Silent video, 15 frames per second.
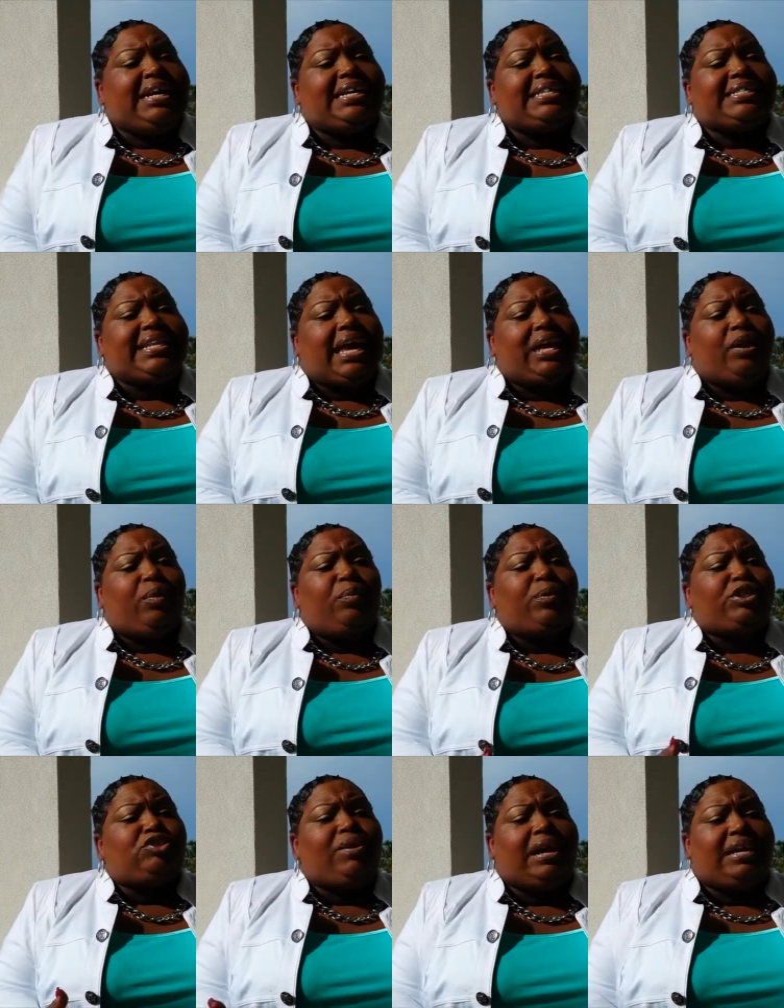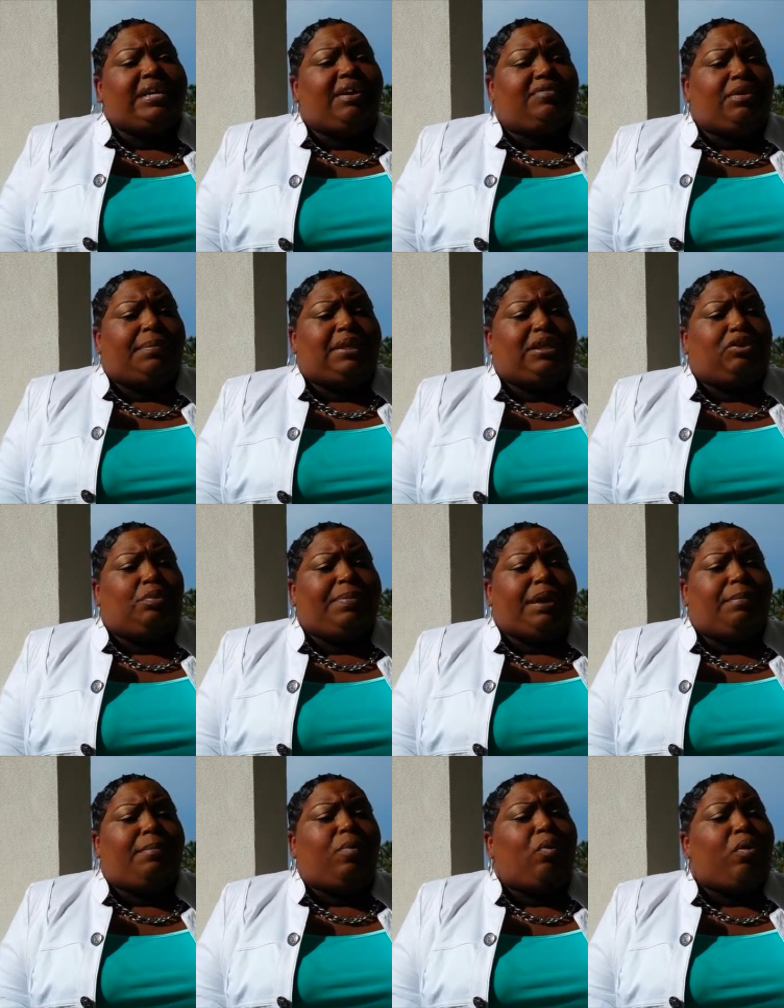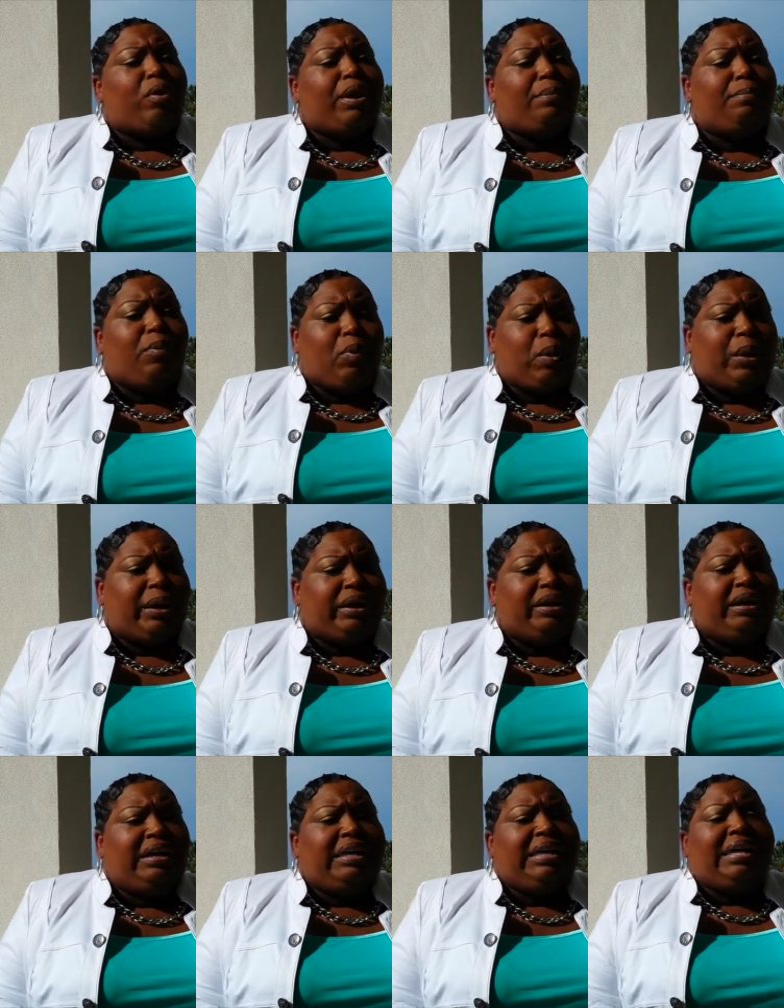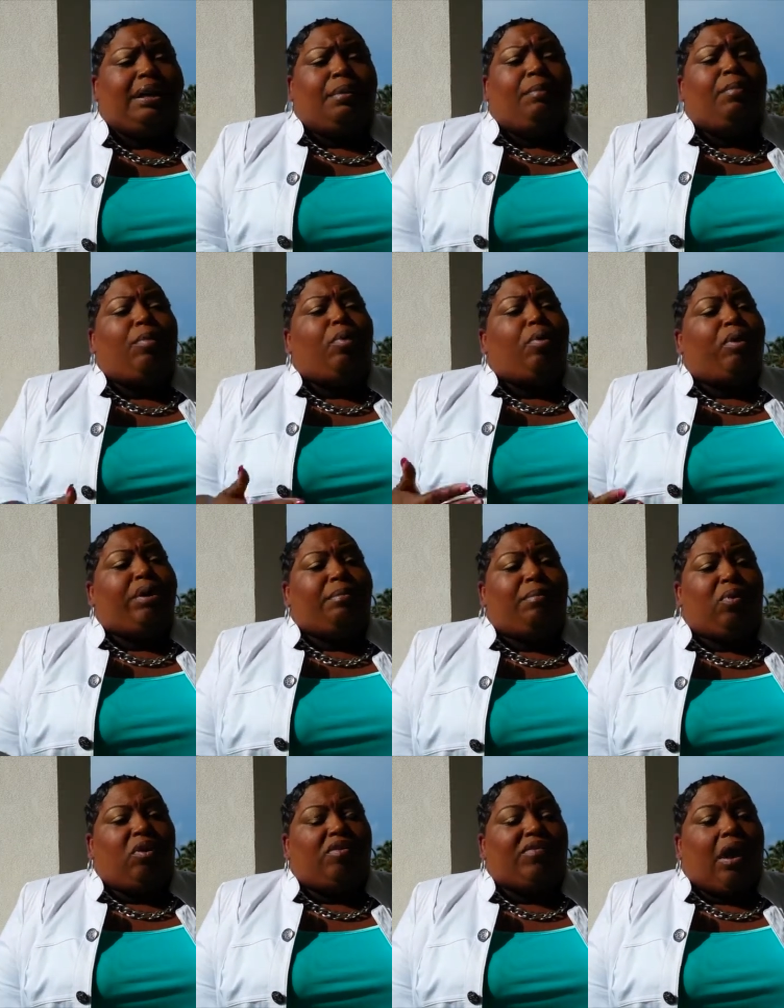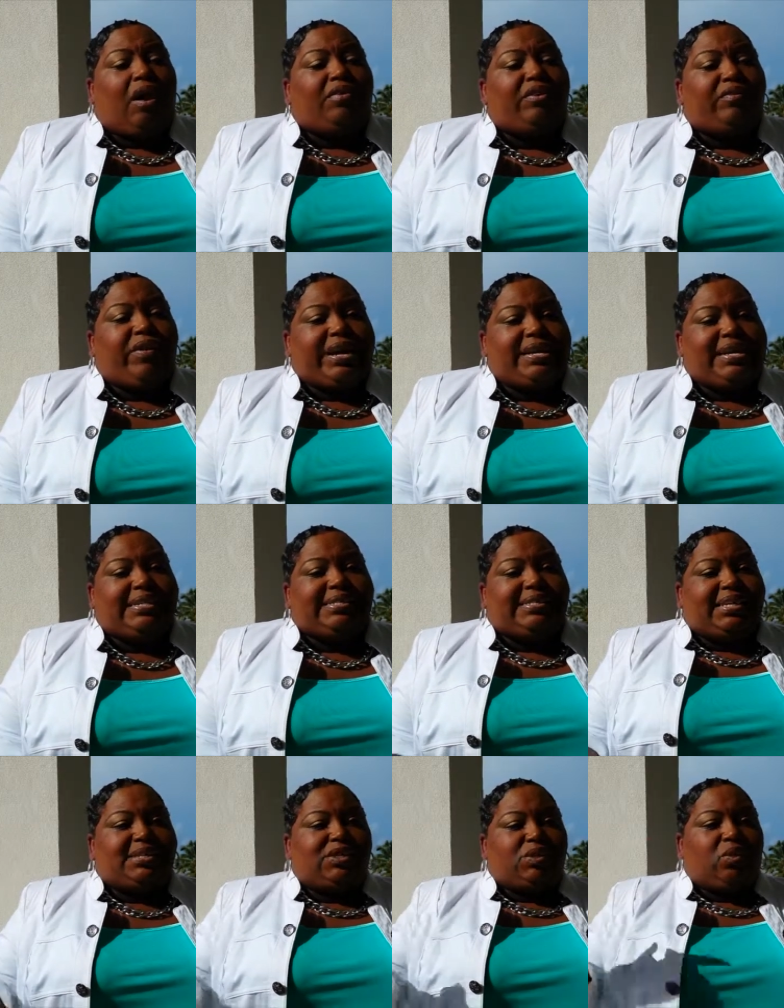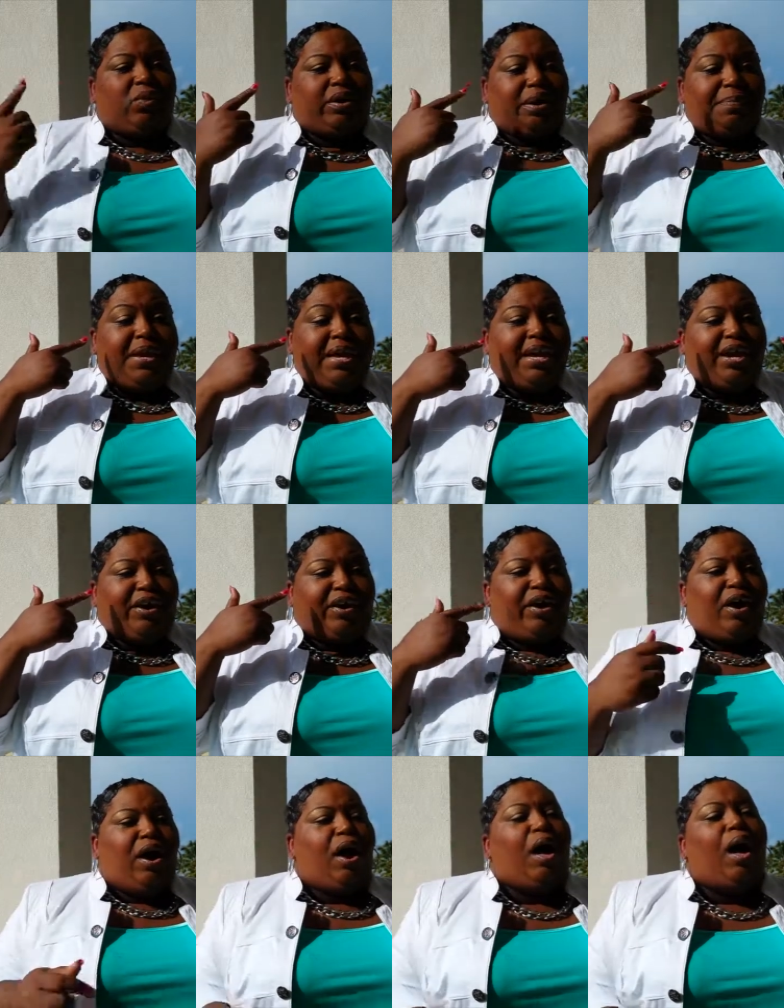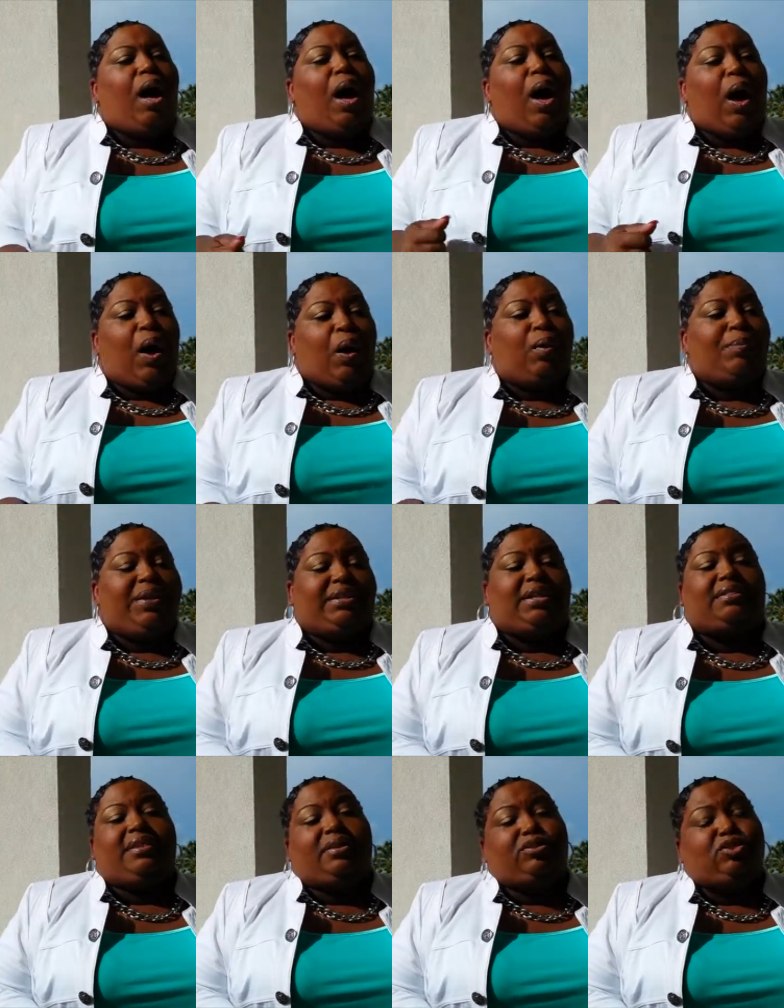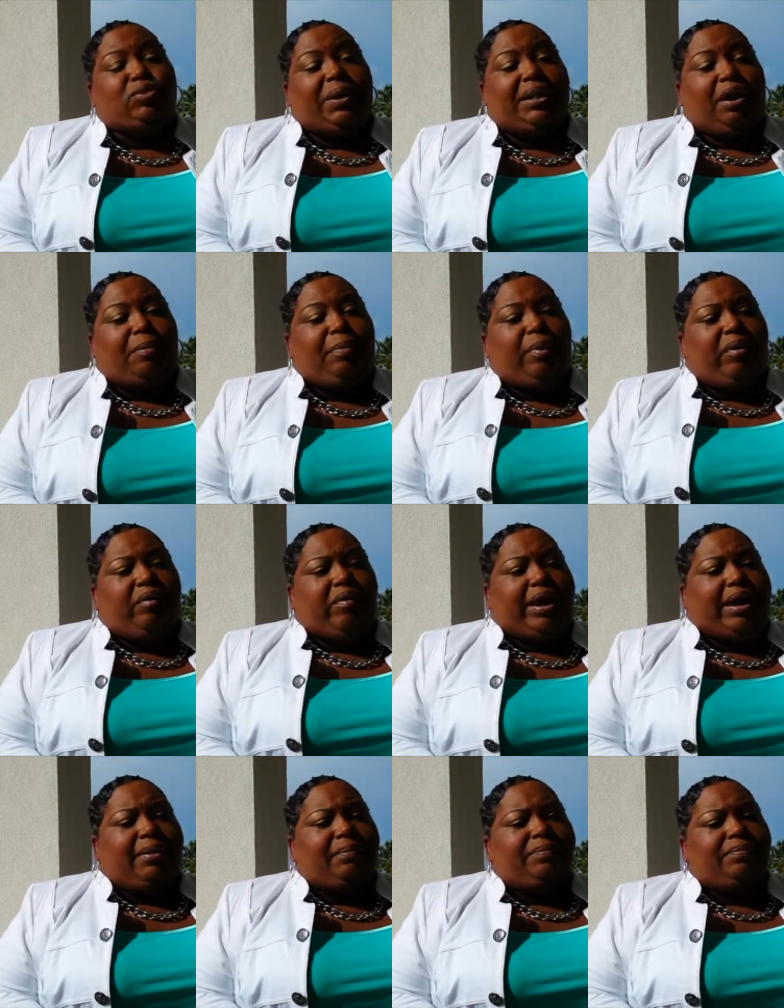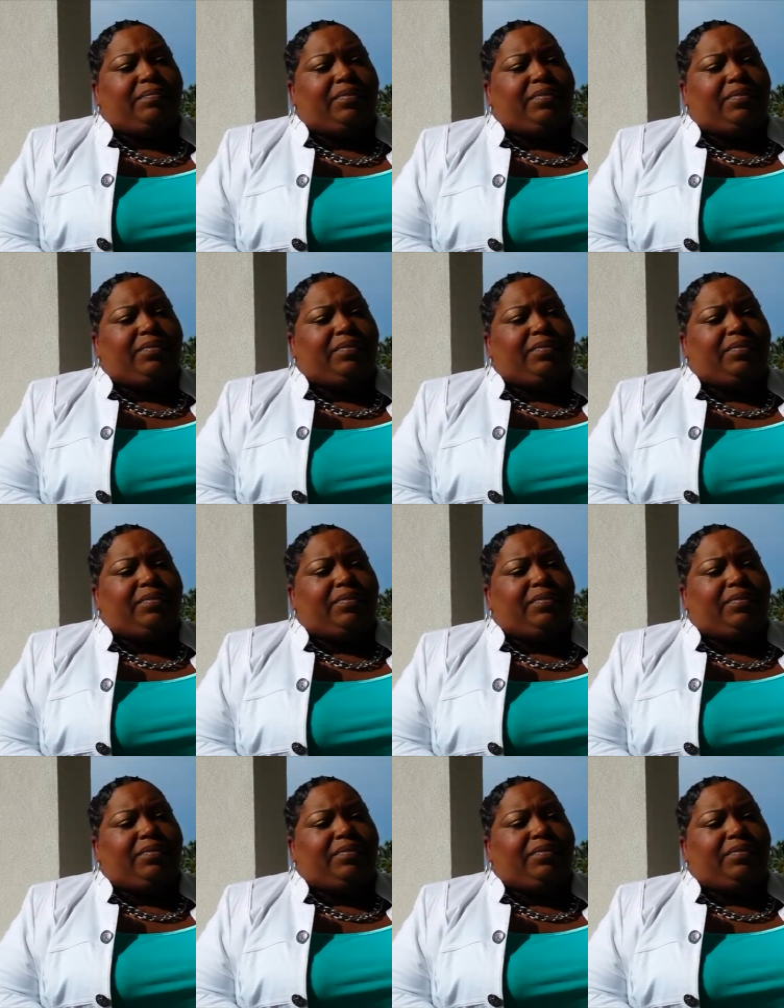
It's like we try to give them a little bit more and more of all the greatness that's stored up here, hoping that they'll join our program.